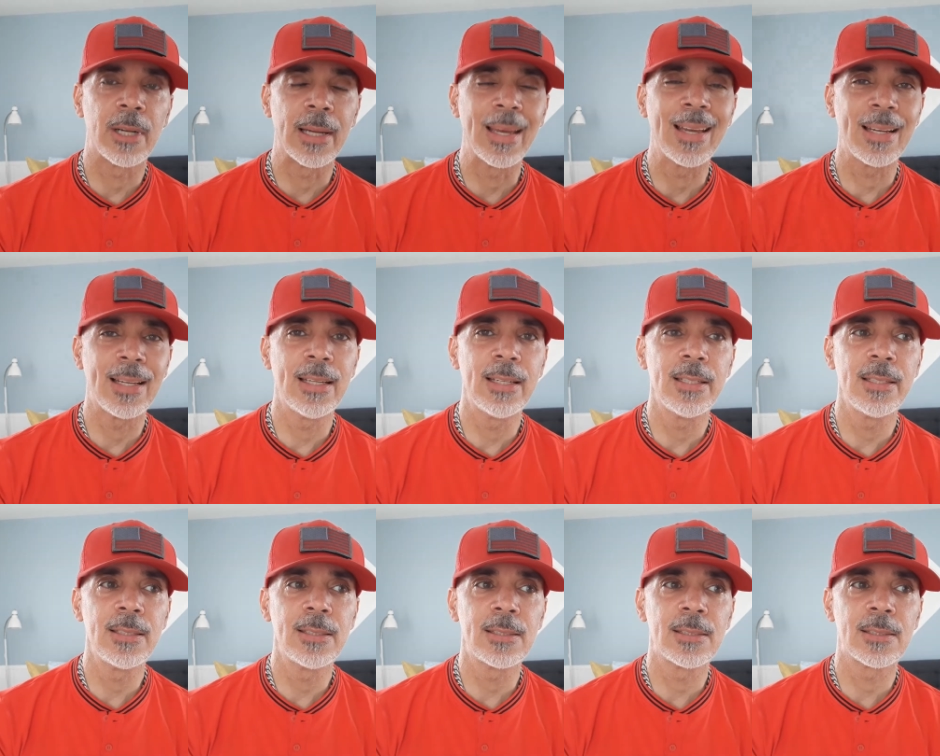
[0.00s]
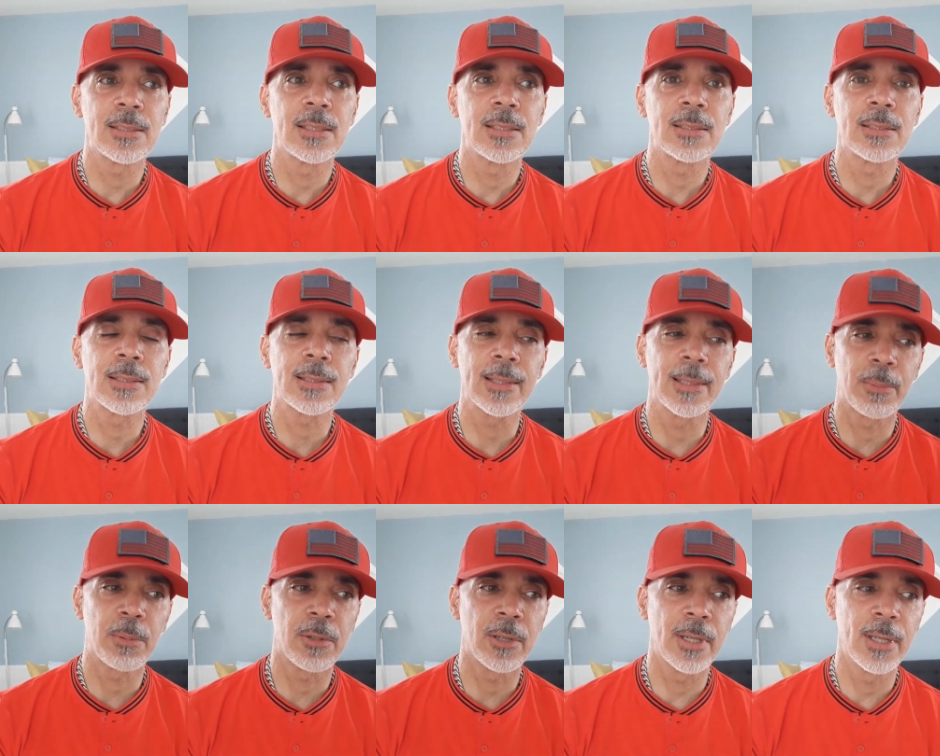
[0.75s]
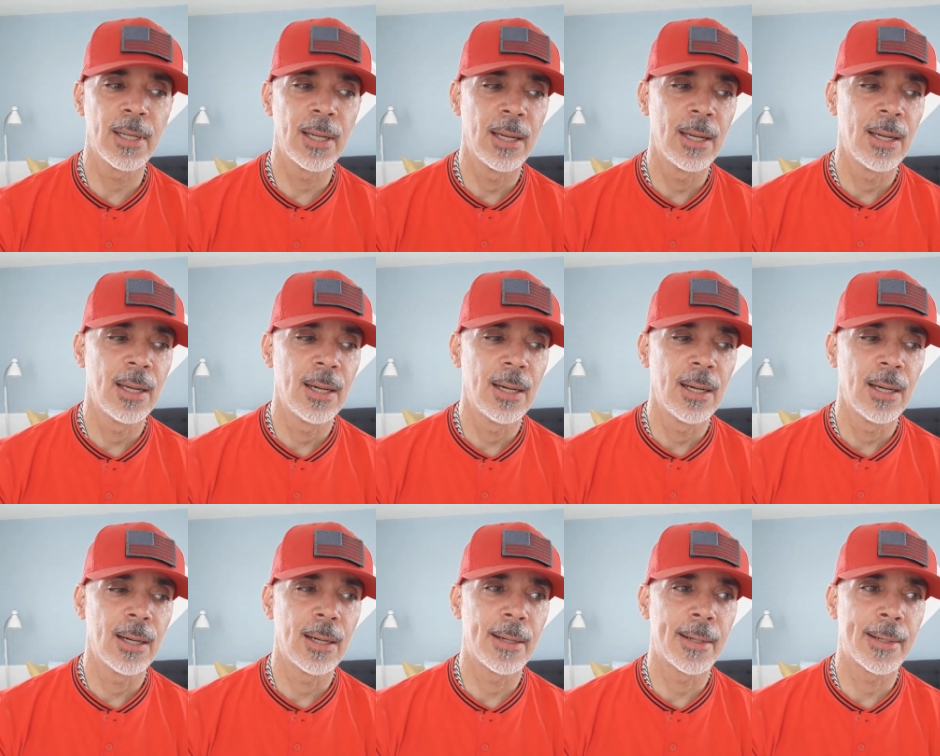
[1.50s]
It is slippery,
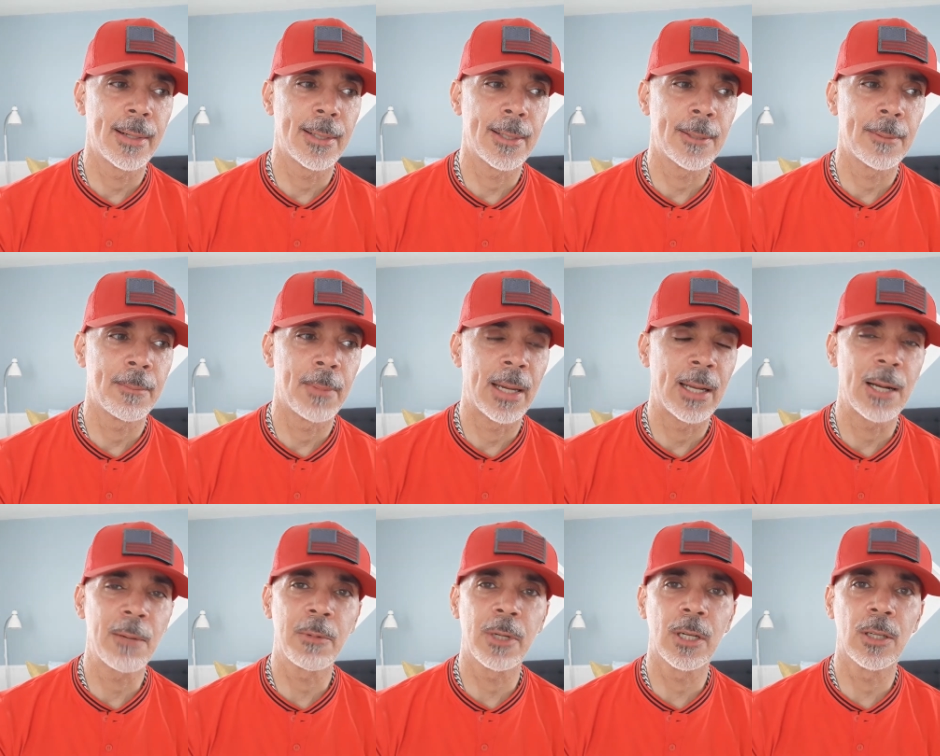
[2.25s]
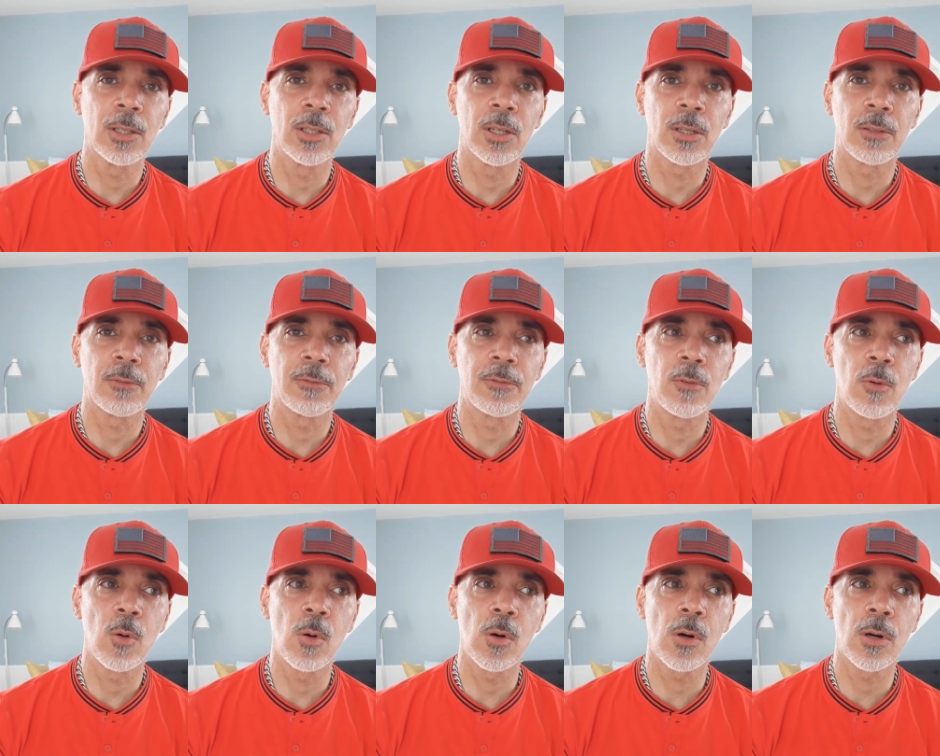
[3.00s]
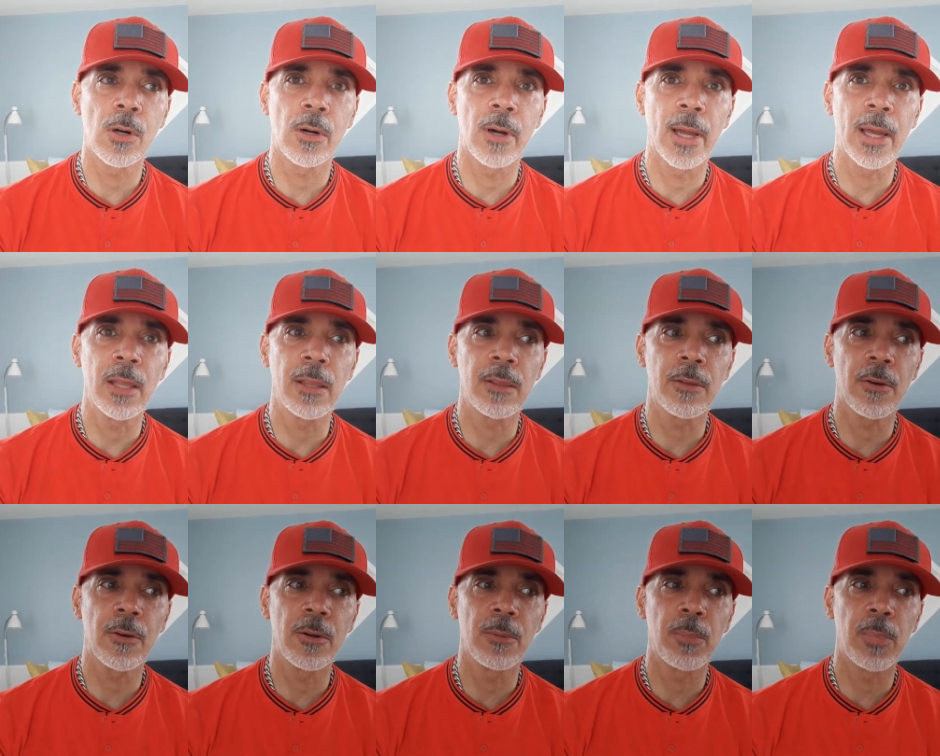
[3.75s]
and I'm going to look for a
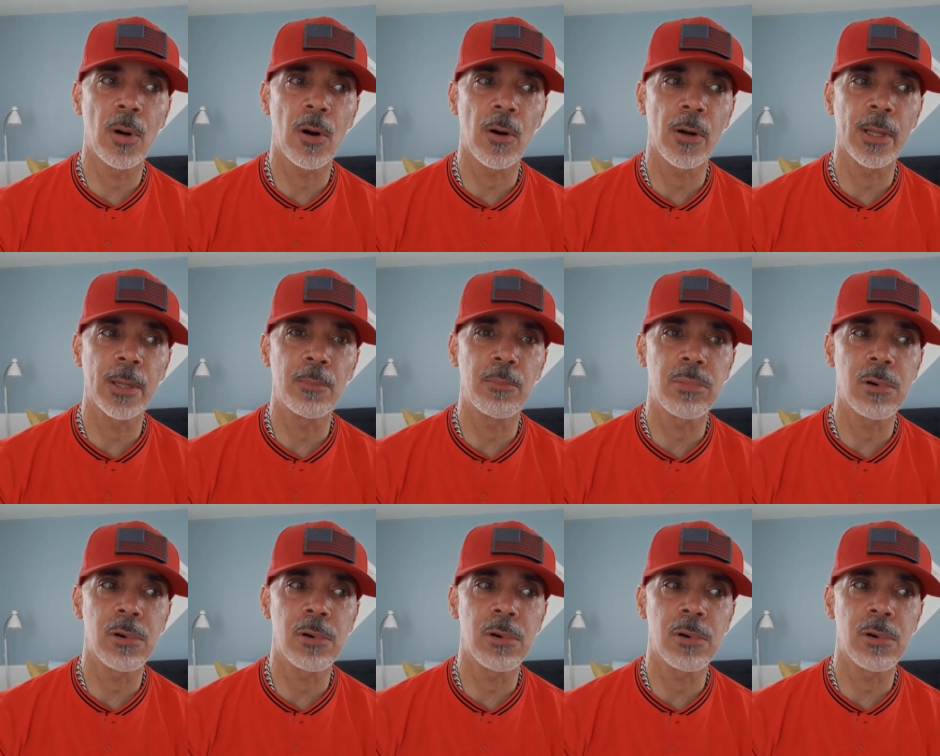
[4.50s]
third-party